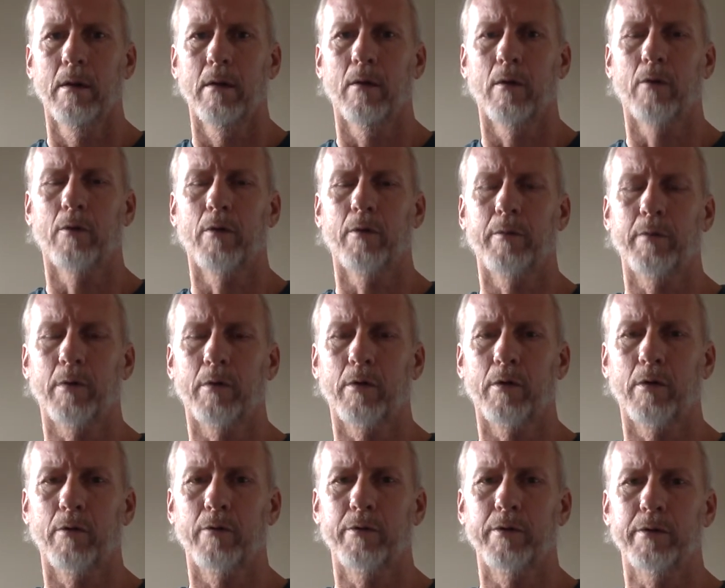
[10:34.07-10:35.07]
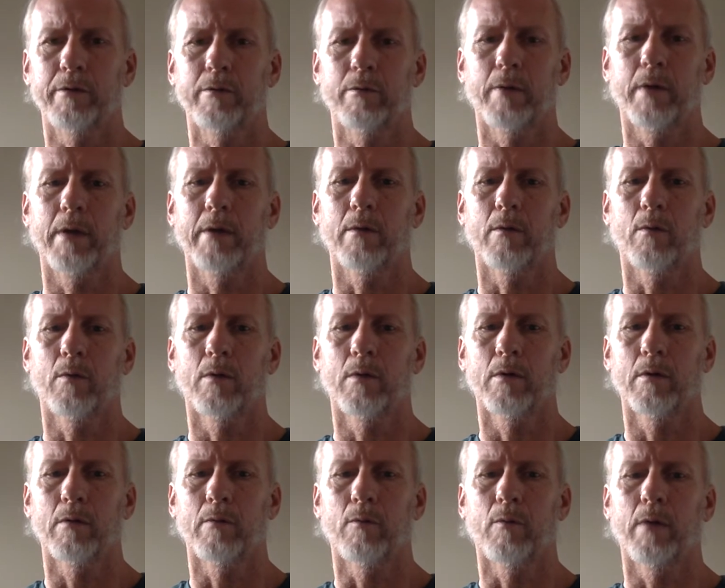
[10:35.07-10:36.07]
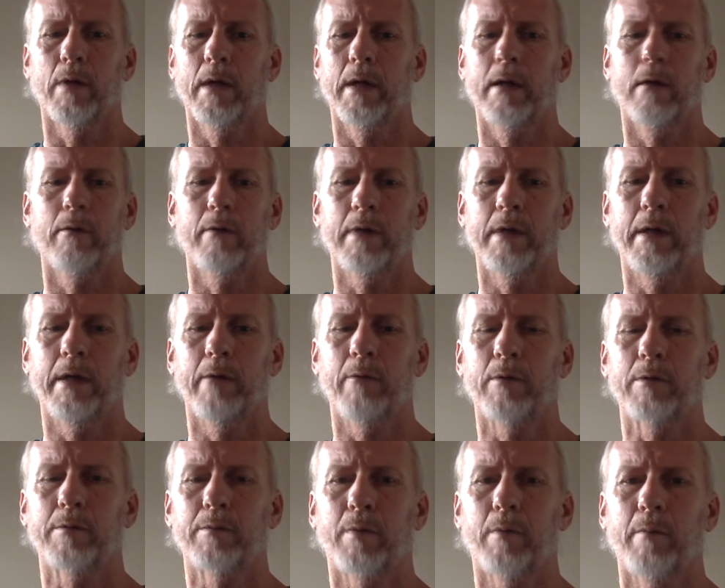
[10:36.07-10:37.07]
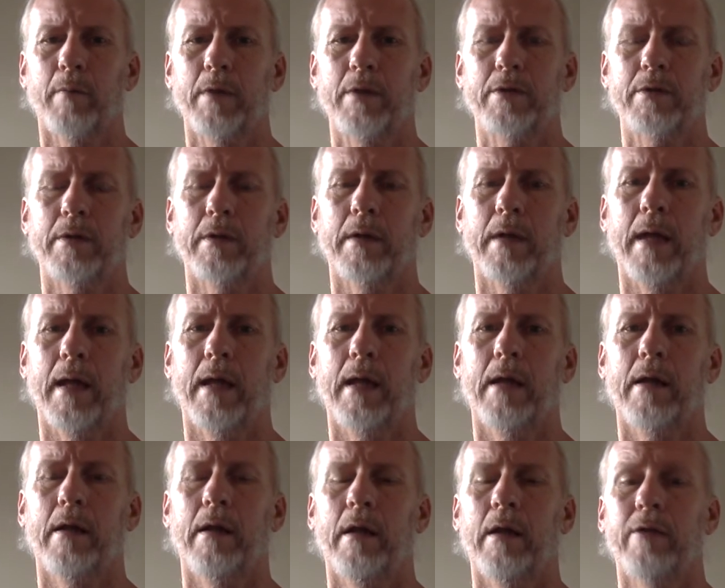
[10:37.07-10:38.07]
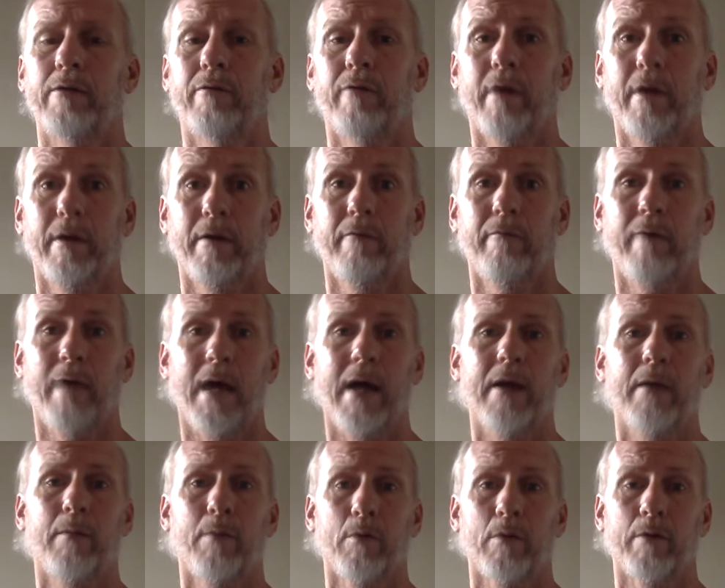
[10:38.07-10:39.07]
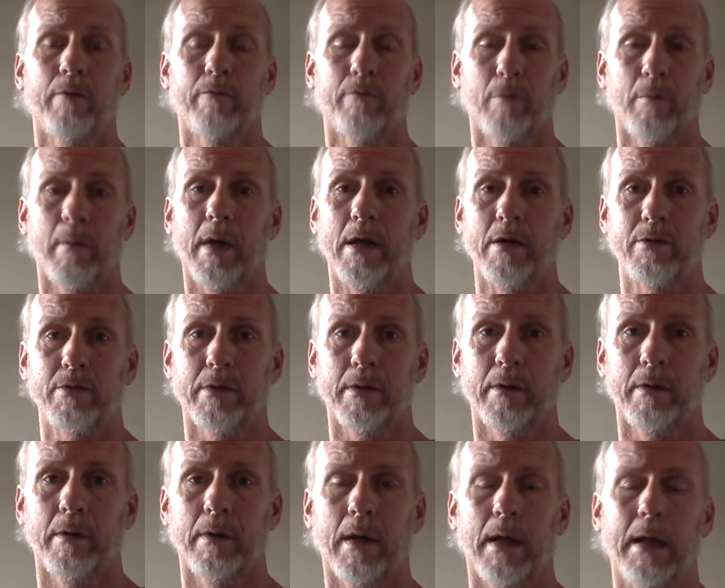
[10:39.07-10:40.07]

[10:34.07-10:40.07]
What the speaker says: or cryptocurrencies around the world, one, I don't need anyone's permission, and it's very valuable information